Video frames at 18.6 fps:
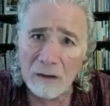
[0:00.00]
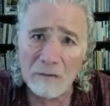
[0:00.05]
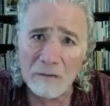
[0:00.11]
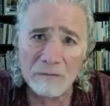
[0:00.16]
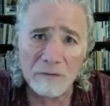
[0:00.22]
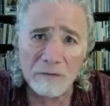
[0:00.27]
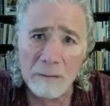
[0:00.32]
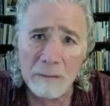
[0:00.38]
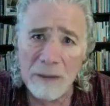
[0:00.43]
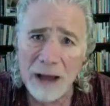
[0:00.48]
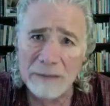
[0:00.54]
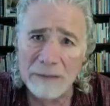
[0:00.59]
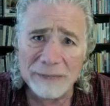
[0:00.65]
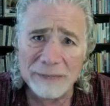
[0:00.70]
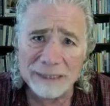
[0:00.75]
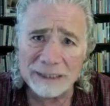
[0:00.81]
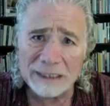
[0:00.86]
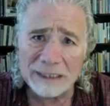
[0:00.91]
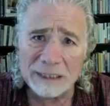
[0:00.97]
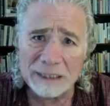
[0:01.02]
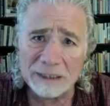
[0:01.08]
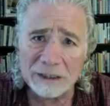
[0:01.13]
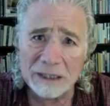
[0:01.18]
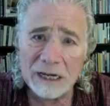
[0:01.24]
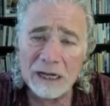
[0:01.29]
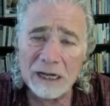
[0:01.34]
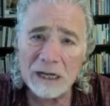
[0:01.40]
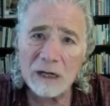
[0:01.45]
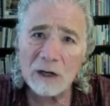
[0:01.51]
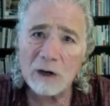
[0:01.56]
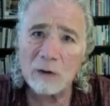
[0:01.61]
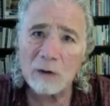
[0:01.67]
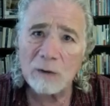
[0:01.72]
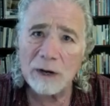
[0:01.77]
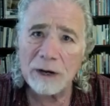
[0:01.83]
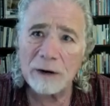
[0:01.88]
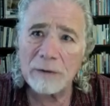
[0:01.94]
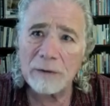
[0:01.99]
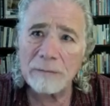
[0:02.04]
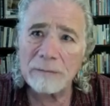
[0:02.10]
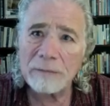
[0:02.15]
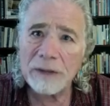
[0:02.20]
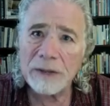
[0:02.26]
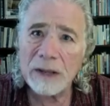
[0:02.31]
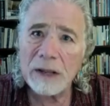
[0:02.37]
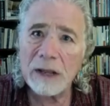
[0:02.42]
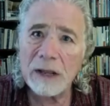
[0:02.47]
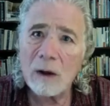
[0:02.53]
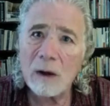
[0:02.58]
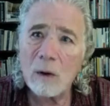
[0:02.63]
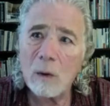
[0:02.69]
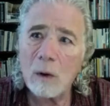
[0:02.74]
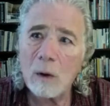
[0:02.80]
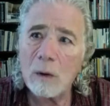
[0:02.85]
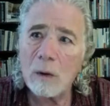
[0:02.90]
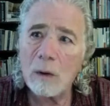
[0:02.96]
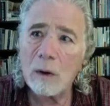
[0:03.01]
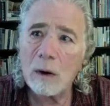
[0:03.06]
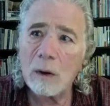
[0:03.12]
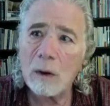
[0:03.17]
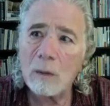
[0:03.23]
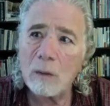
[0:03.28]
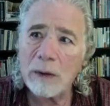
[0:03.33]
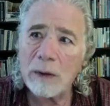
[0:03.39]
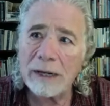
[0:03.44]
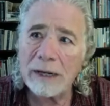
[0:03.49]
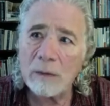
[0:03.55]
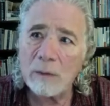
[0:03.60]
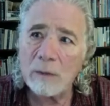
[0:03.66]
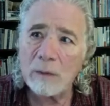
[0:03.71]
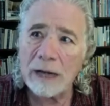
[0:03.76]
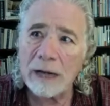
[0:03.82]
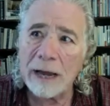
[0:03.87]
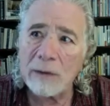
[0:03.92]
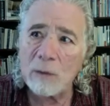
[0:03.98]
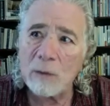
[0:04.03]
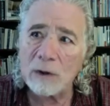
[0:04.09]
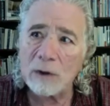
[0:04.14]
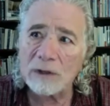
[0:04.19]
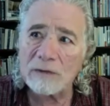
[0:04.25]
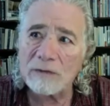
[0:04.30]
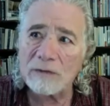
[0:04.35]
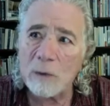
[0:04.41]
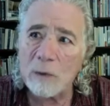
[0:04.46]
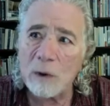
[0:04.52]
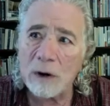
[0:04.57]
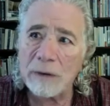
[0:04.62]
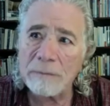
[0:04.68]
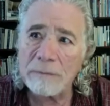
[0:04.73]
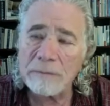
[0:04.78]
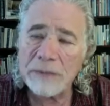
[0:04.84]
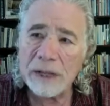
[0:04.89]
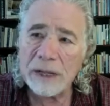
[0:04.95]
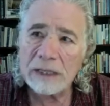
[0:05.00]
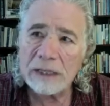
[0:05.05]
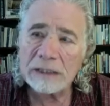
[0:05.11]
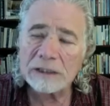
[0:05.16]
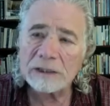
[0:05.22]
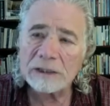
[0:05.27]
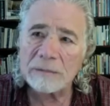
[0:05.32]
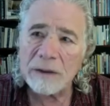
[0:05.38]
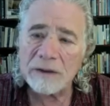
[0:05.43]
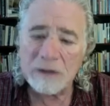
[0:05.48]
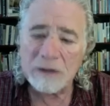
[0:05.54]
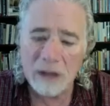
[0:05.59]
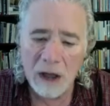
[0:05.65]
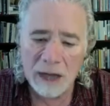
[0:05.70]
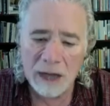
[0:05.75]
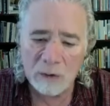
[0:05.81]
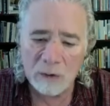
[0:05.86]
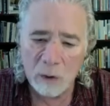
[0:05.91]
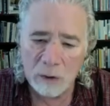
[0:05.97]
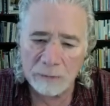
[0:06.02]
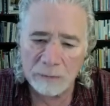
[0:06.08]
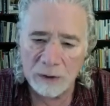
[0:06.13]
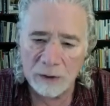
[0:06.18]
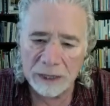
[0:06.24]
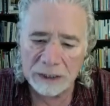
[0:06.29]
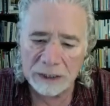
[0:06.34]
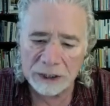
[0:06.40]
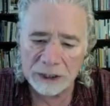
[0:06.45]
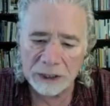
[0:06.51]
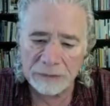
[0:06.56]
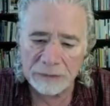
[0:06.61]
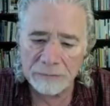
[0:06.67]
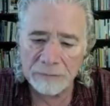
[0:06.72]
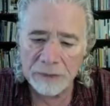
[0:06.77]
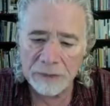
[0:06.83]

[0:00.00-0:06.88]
from my business career. When I worked for SmithKline Corporation,